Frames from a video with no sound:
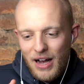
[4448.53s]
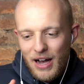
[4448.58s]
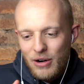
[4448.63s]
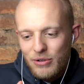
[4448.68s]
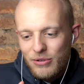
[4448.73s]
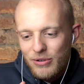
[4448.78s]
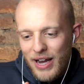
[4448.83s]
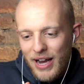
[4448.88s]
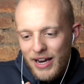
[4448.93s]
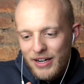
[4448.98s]

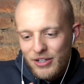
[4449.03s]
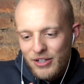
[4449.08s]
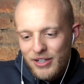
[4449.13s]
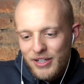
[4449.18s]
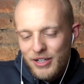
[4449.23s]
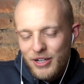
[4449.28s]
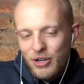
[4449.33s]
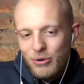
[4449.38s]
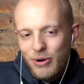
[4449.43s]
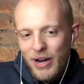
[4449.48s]
actually
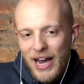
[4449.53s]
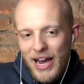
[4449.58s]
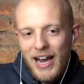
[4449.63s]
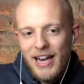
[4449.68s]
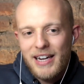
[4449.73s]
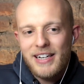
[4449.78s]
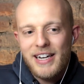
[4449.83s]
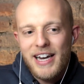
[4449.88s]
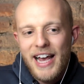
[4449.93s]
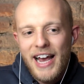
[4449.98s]
go
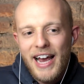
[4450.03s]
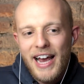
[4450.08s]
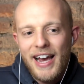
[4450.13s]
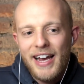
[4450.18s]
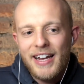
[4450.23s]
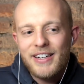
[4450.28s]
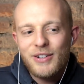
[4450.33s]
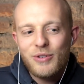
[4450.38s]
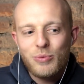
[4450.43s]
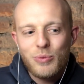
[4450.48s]
hand in
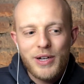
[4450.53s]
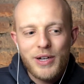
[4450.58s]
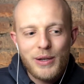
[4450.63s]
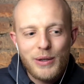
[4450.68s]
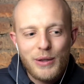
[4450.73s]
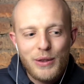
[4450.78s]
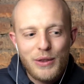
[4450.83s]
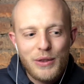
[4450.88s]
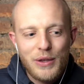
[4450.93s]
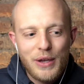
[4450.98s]
hand
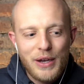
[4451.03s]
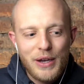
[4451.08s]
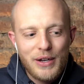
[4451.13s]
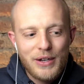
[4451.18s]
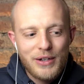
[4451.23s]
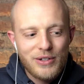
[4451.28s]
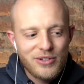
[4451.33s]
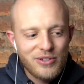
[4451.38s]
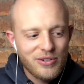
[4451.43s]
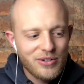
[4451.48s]
with
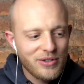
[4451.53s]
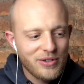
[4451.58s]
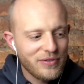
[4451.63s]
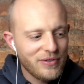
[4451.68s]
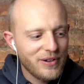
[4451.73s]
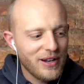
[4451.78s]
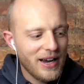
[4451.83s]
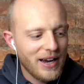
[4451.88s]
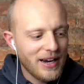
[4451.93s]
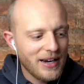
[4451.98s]
sort of
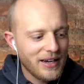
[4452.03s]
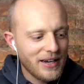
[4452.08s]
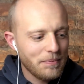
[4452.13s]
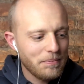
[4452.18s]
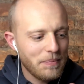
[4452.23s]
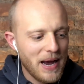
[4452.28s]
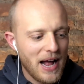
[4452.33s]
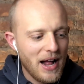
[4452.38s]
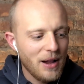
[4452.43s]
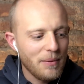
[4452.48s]

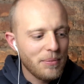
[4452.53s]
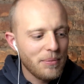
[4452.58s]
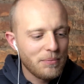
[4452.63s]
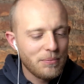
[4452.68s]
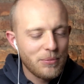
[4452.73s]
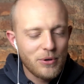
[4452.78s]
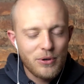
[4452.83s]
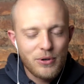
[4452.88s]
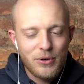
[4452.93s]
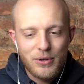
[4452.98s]

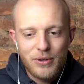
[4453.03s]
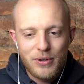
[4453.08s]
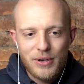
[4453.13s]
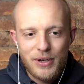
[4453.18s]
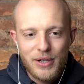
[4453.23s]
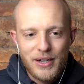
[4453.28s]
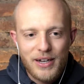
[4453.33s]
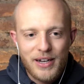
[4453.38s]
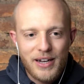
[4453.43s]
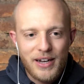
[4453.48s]
palpable
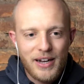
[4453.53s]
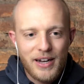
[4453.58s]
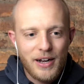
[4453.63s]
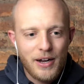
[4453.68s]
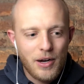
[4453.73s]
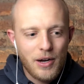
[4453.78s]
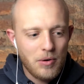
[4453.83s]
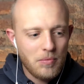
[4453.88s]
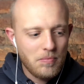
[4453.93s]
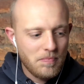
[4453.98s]

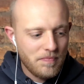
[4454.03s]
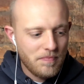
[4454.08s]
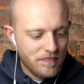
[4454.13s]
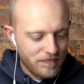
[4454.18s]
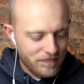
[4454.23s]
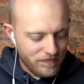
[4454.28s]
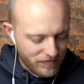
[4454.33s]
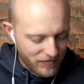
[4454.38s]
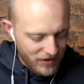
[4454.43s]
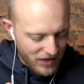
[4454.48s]

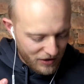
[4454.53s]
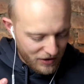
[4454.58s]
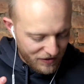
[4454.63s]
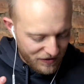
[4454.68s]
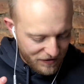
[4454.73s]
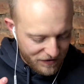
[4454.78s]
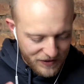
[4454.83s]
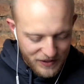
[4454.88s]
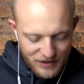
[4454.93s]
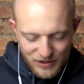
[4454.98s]

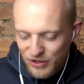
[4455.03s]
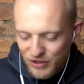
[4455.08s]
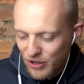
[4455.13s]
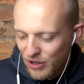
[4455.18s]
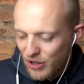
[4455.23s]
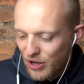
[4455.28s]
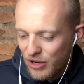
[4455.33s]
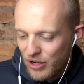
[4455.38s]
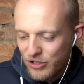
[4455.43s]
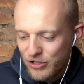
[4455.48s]

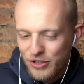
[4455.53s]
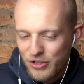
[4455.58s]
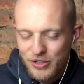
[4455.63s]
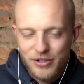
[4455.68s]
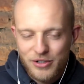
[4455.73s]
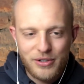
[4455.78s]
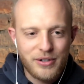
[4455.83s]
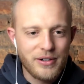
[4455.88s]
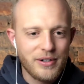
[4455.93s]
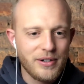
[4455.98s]

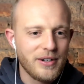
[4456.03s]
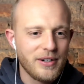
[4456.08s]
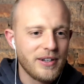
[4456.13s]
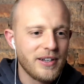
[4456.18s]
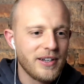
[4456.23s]
physiological